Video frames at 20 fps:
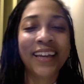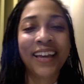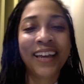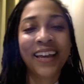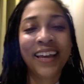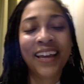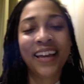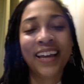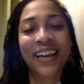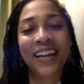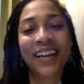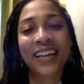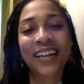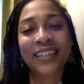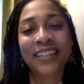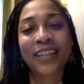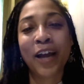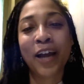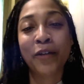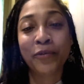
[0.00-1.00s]

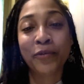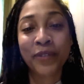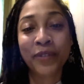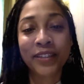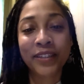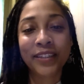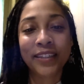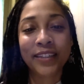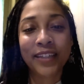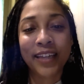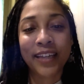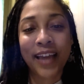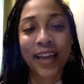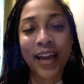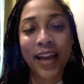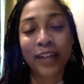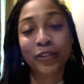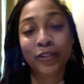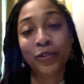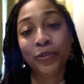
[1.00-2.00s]
And I recently
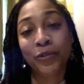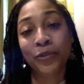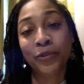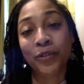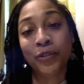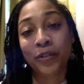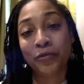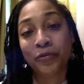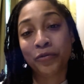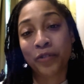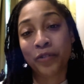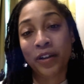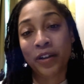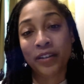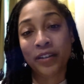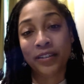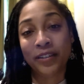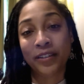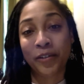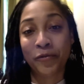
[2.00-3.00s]
had to
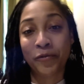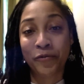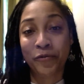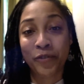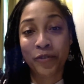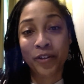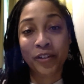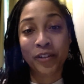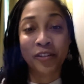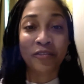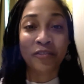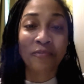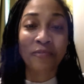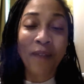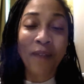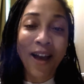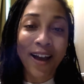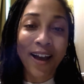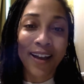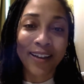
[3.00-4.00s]
confront some fears of
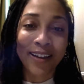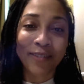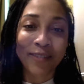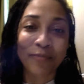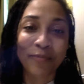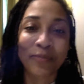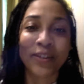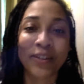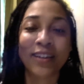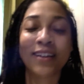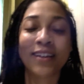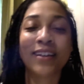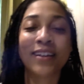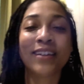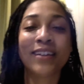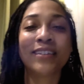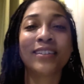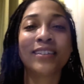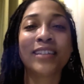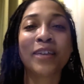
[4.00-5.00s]
mine
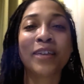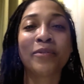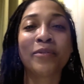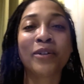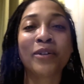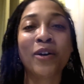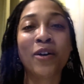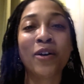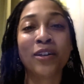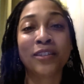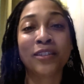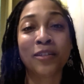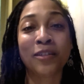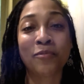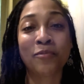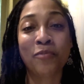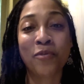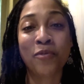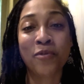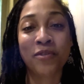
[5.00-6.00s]
because they were causing
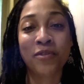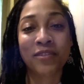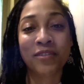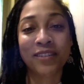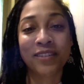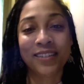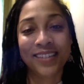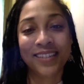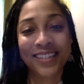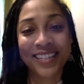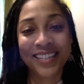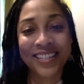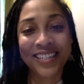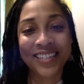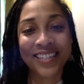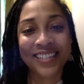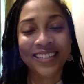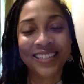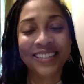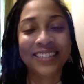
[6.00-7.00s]
poor
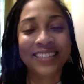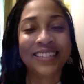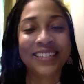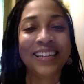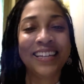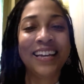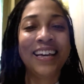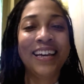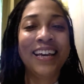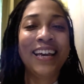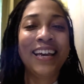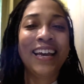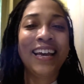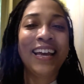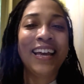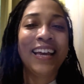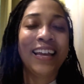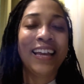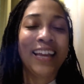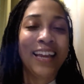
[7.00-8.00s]
decisions.
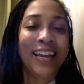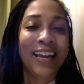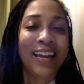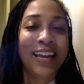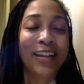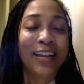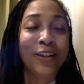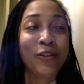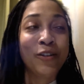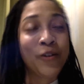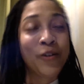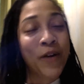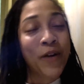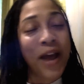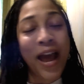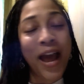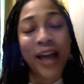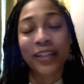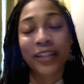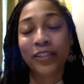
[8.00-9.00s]
And, I
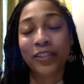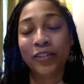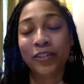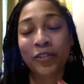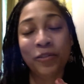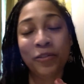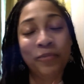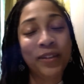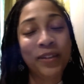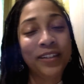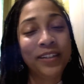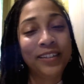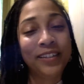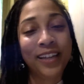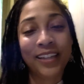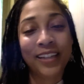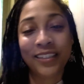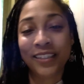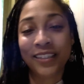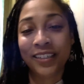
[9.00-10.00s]
had to do the
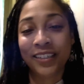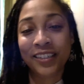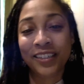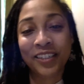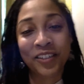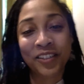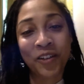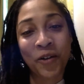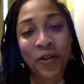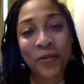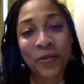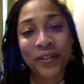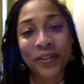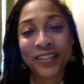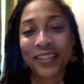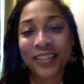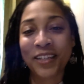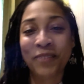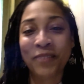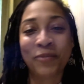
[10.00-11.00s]
meditation and just go in
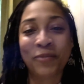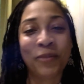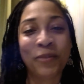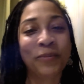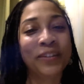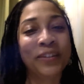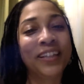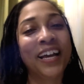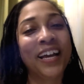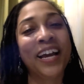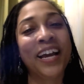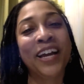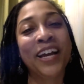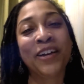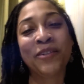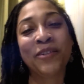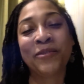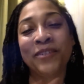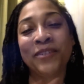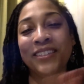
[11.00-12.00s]
deep and be
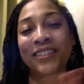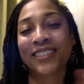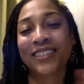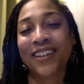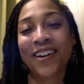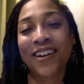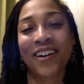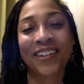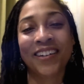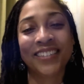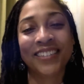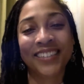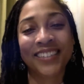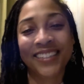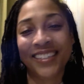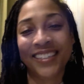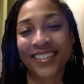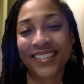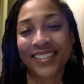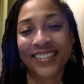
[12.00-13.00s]
like, what's causing
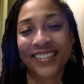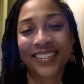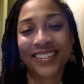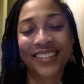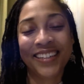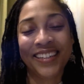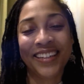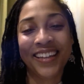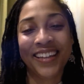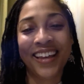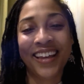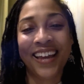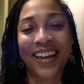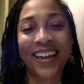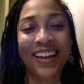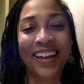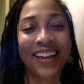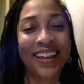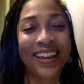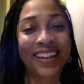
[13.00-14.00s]
this?
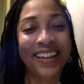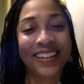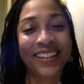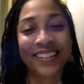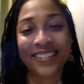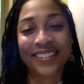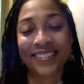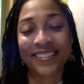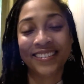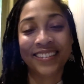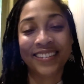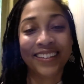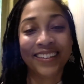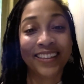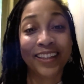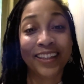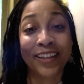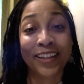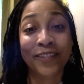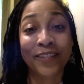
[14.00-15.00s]
And
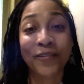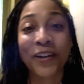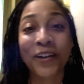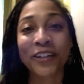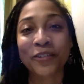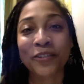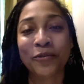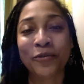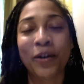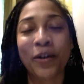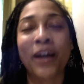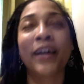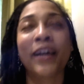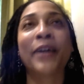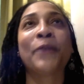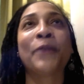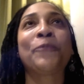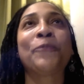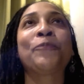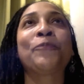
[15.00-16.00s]
then rectify
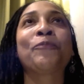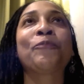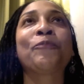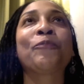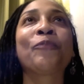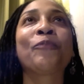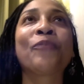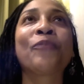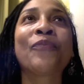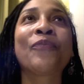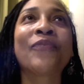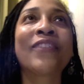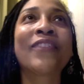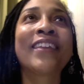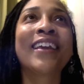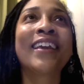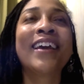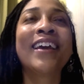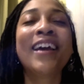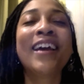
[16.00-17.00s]
it.
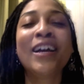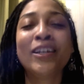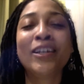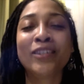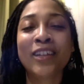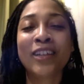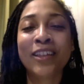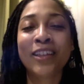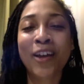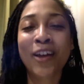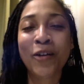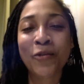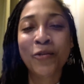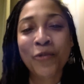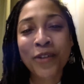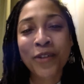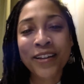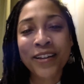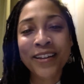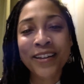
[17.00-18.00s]
So I thought,
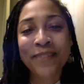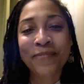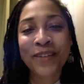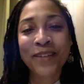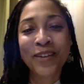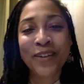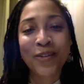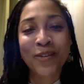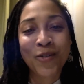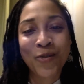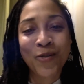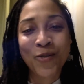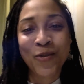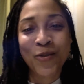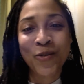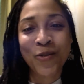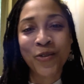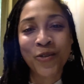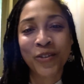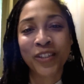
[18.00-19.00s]
wouldn't it be
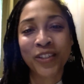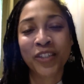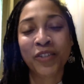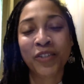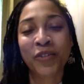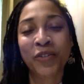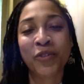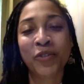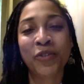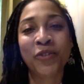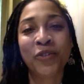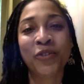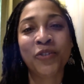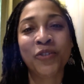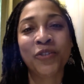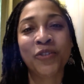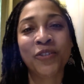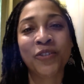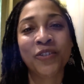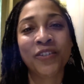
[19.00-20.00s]
cool
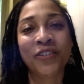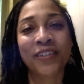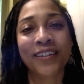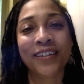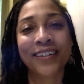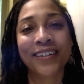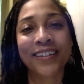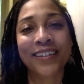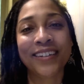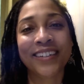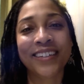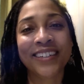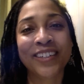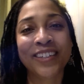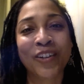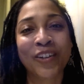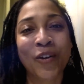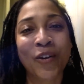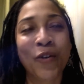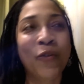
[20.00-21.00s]
to
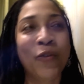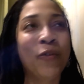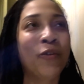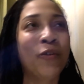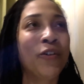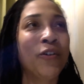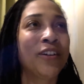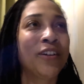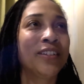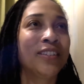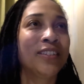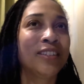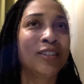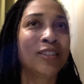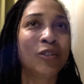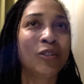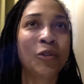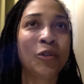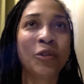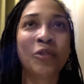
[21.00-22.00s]
go on
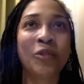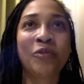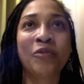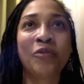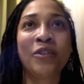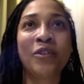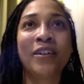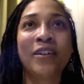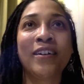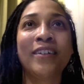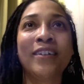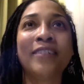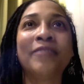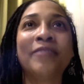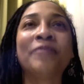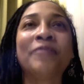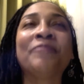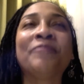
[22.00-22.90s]
sort of a